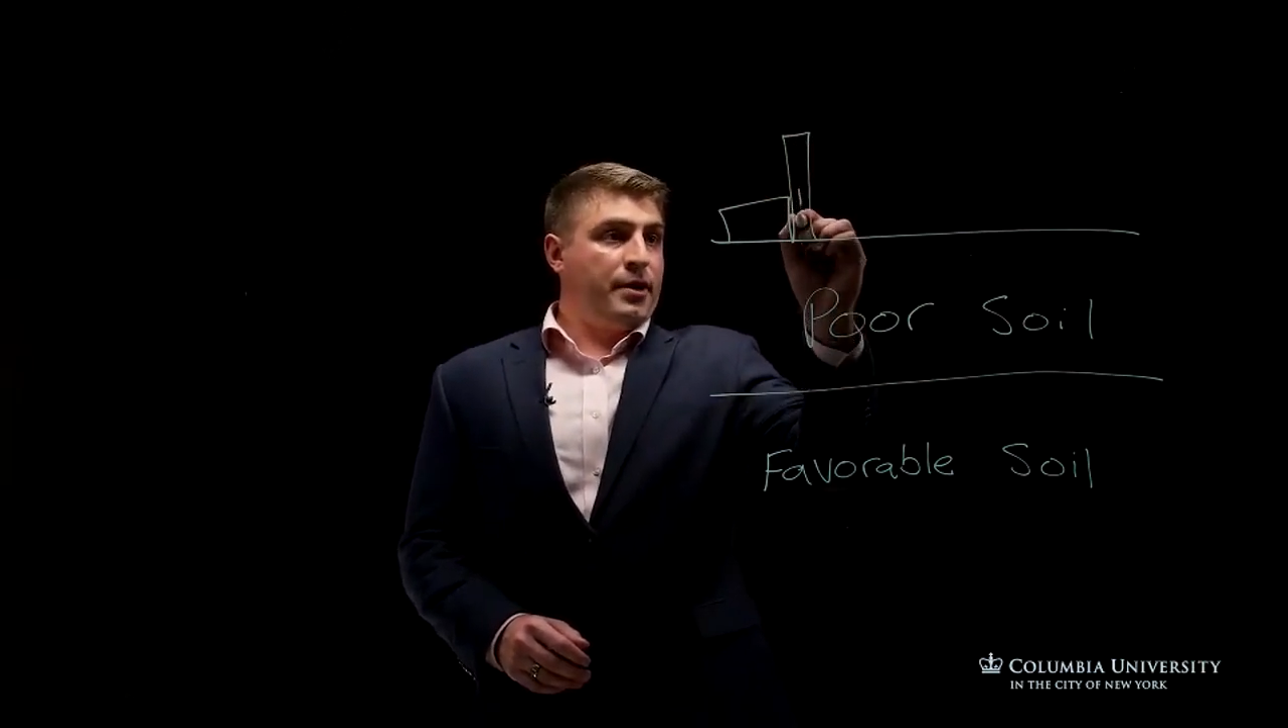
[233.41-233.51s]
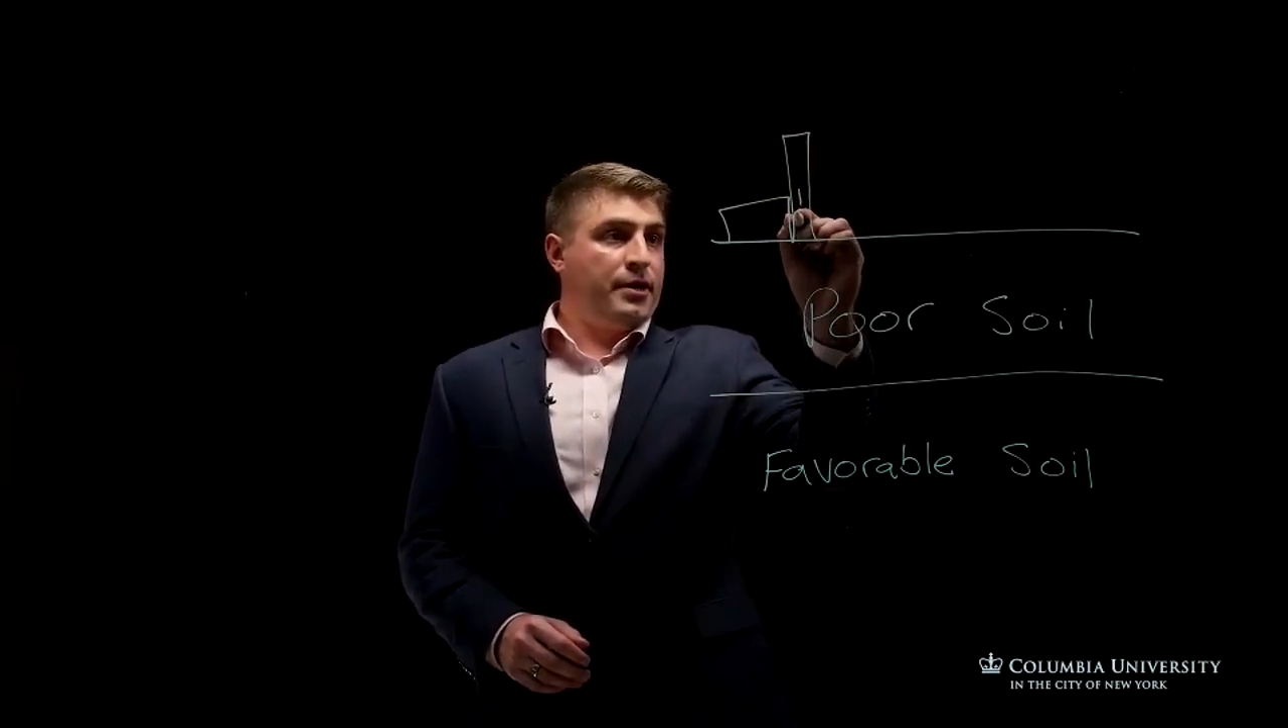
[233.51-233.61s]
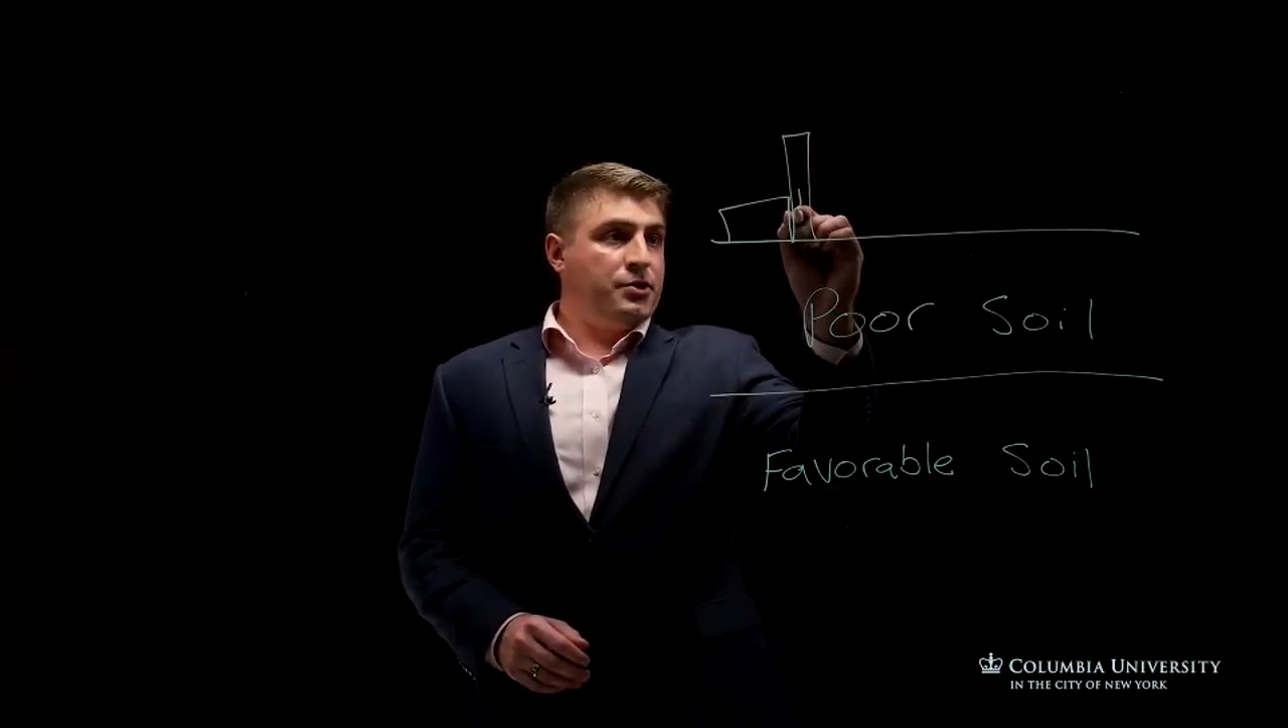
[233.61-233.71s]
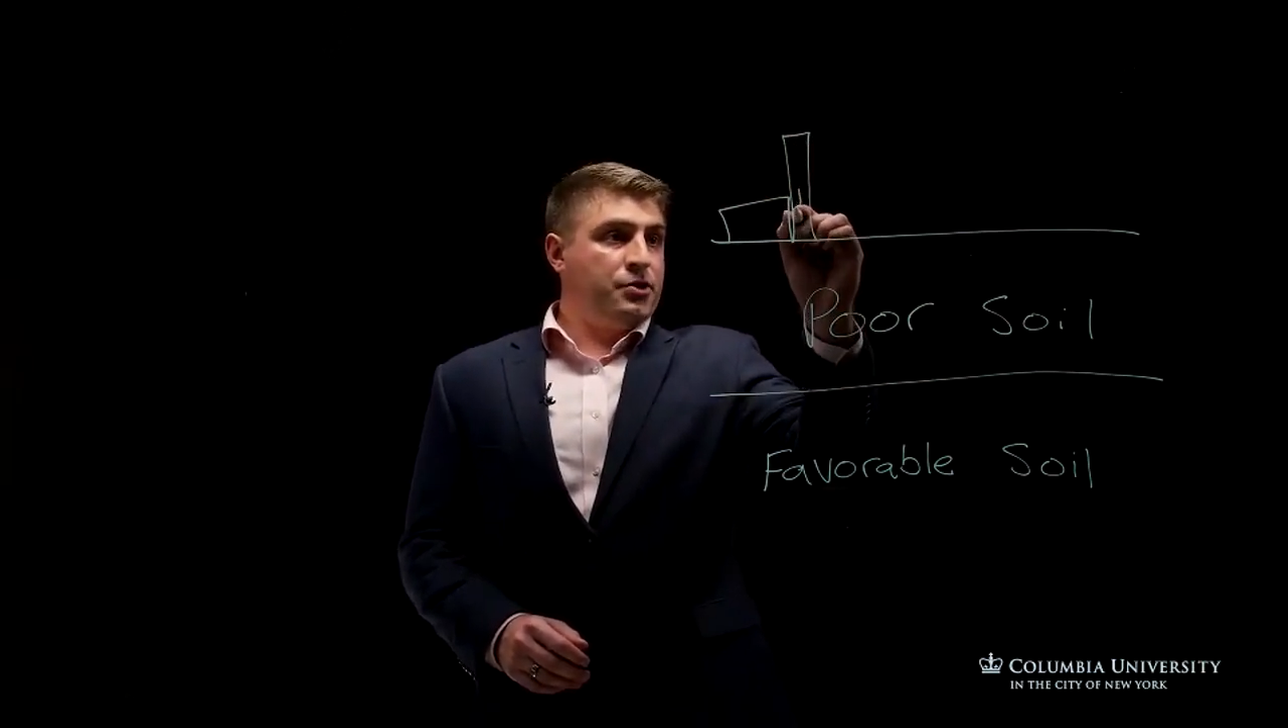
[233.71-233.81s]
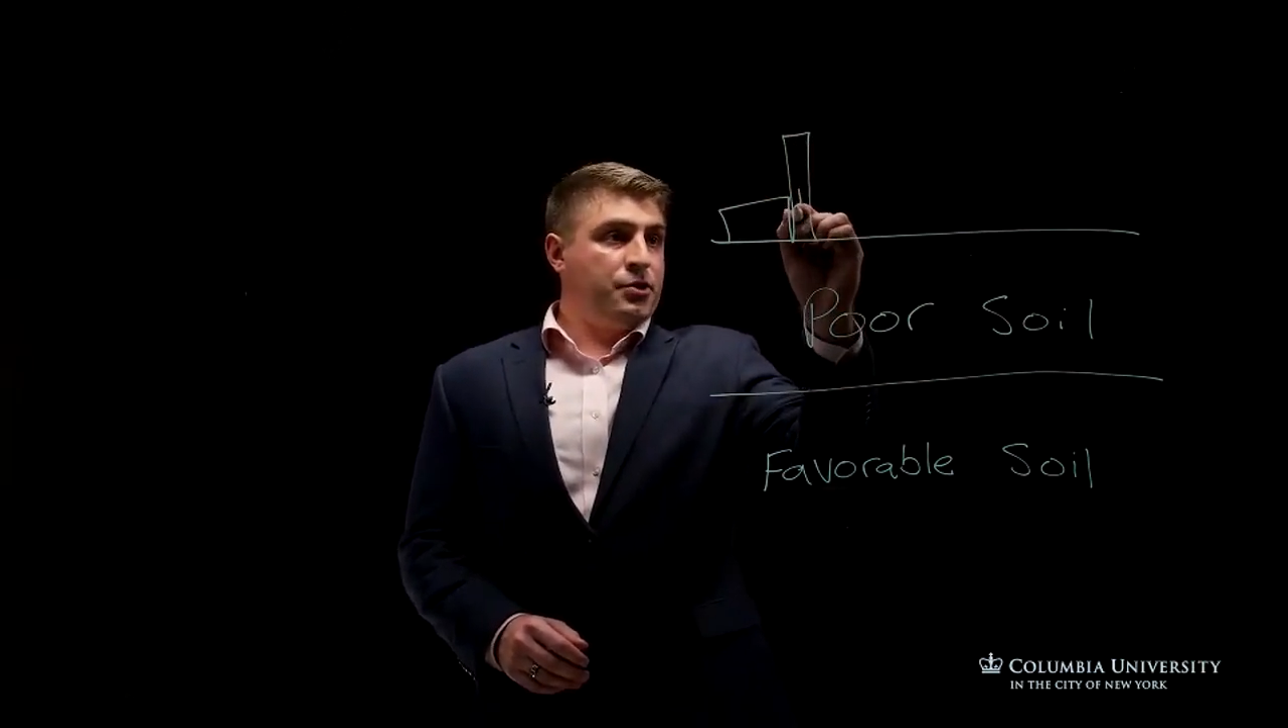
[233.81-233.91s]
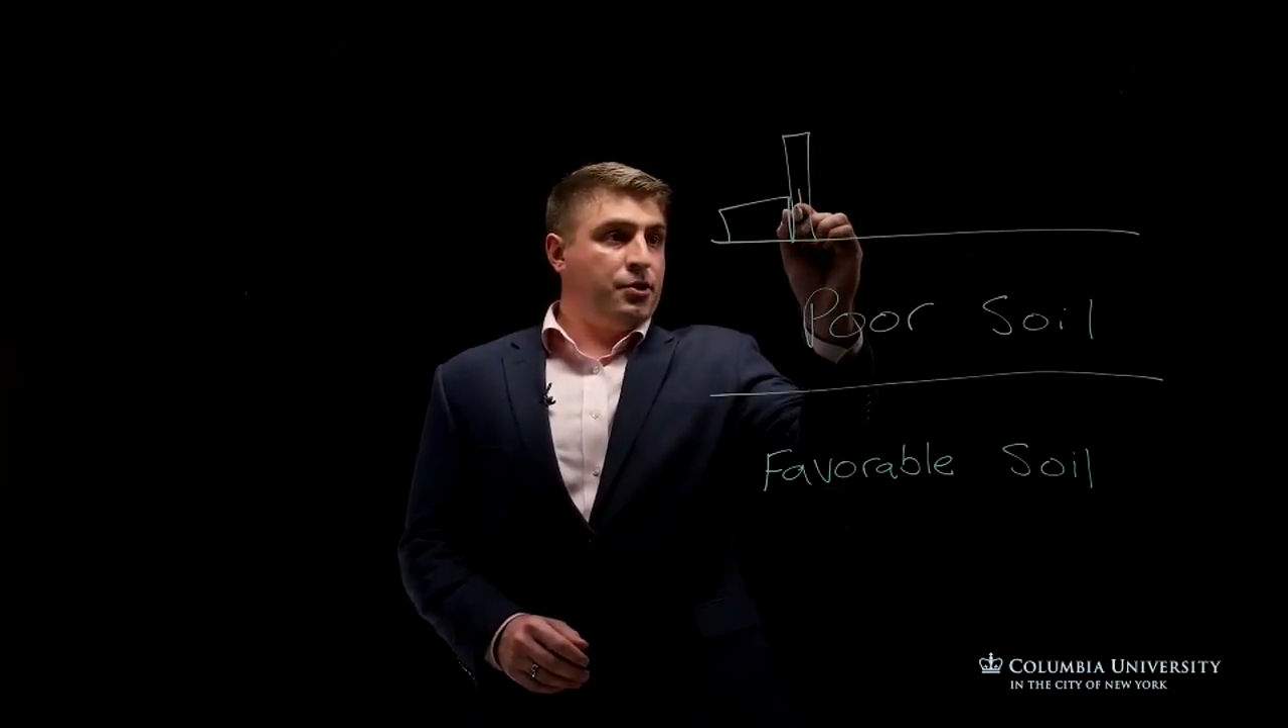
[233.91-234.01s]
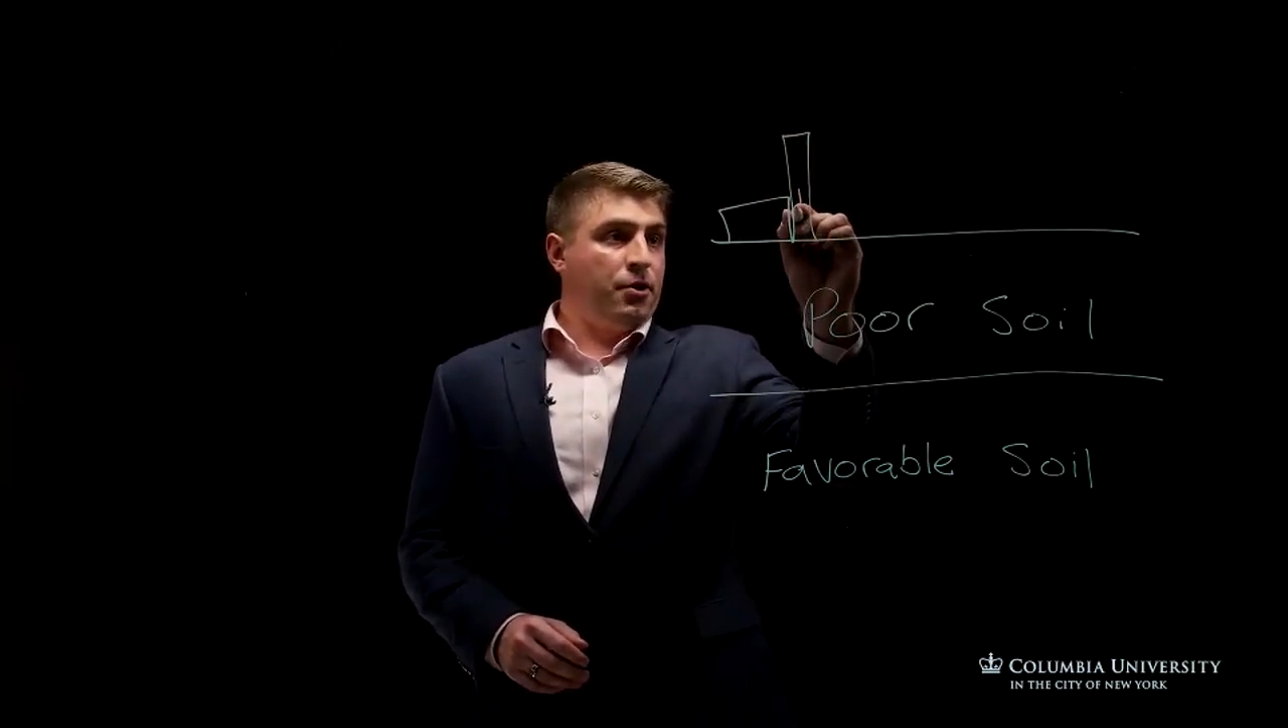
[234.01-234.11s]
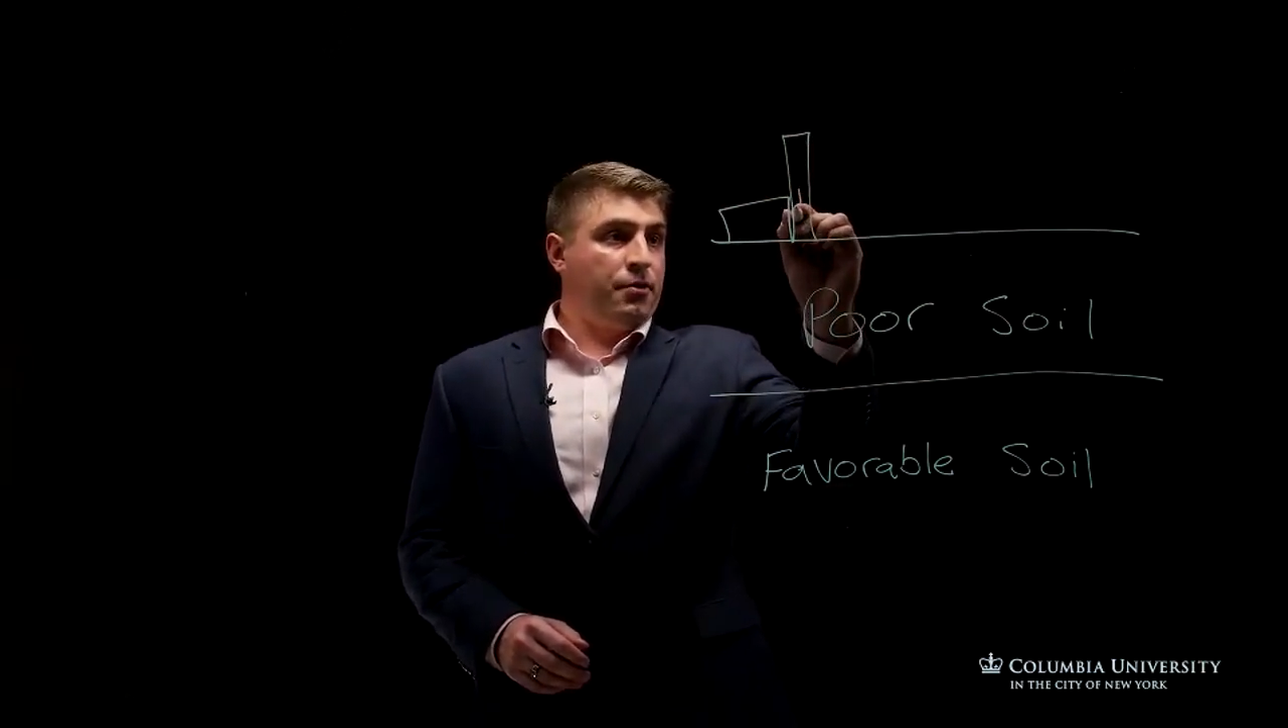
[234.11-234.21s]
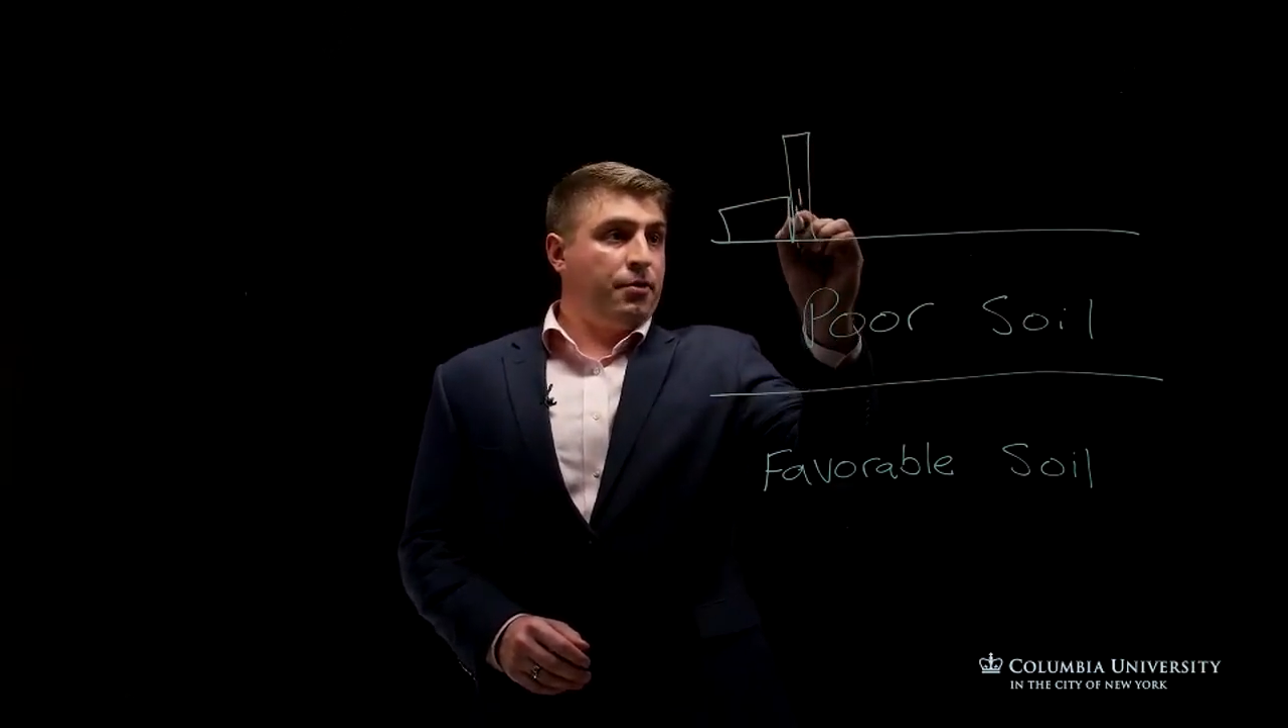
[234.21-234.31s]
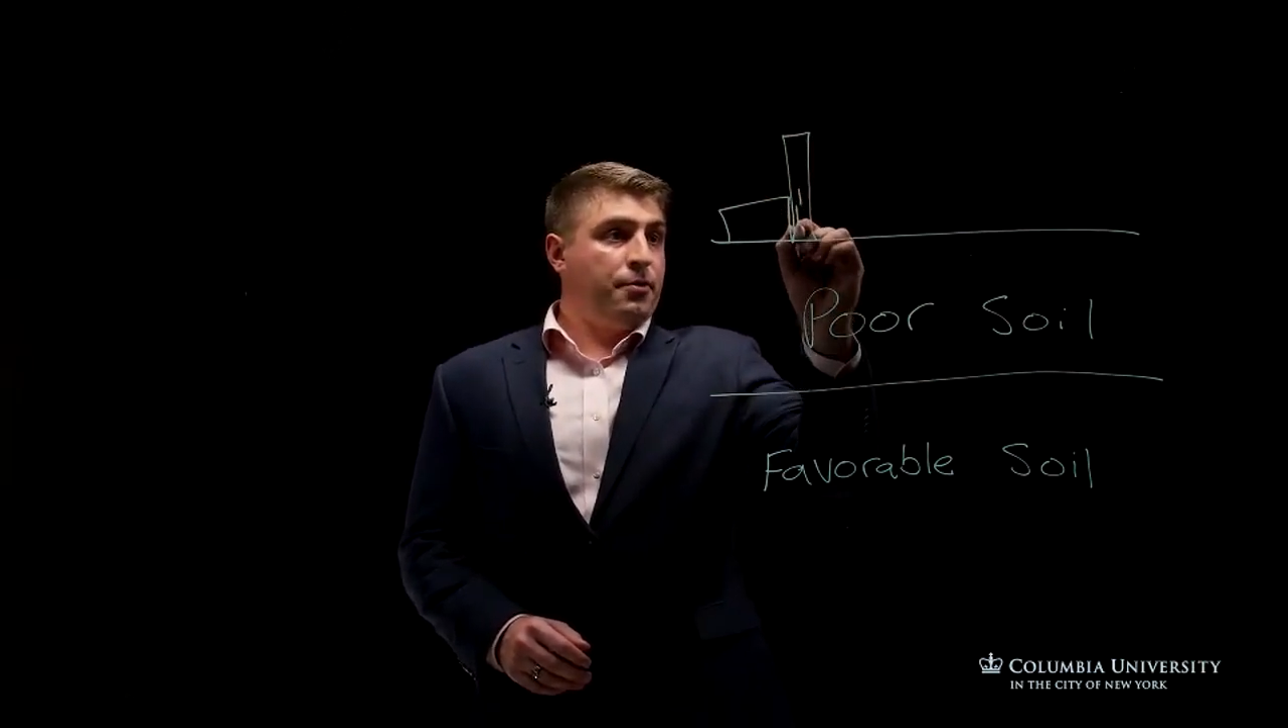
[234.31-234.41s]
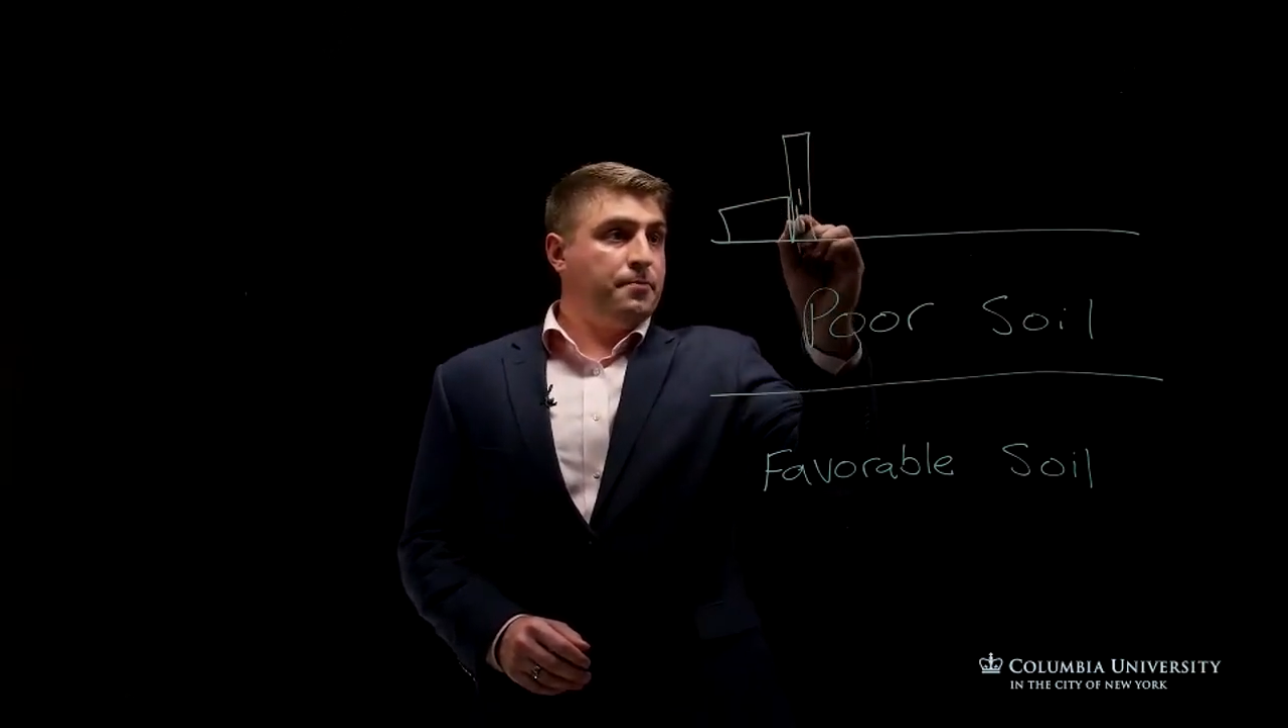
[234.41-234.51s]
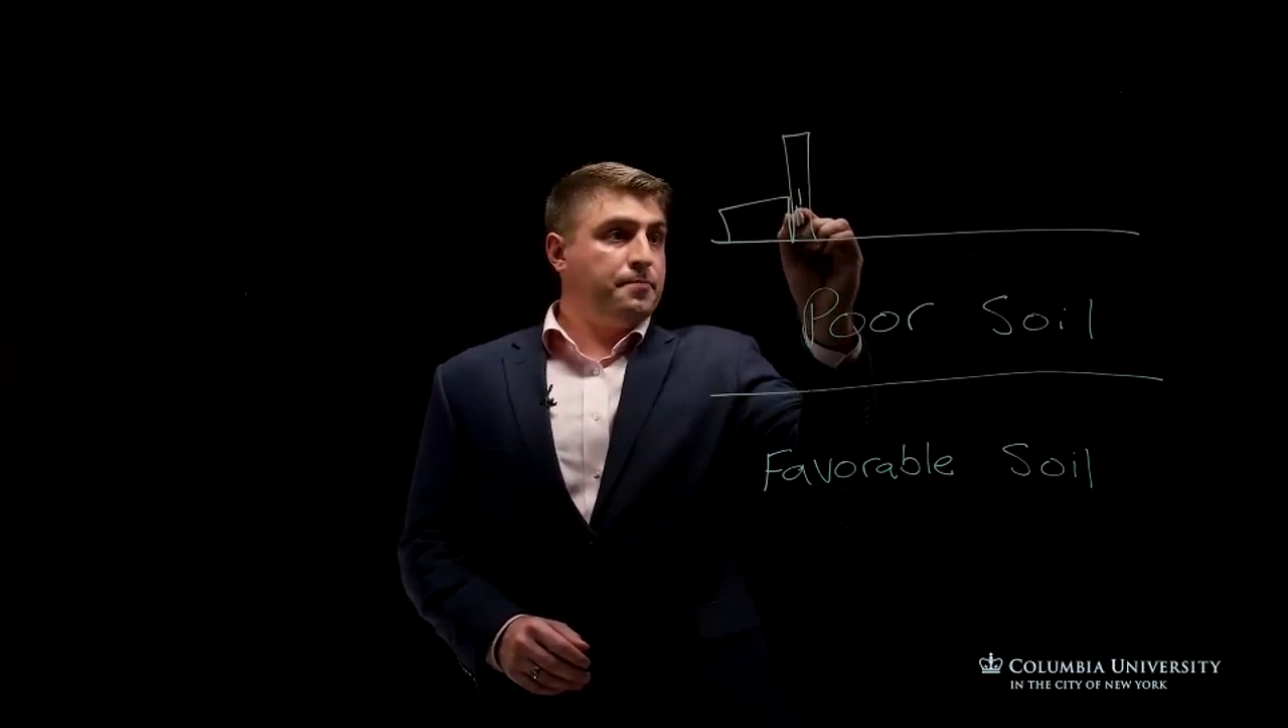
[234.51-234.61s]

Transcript: into the earth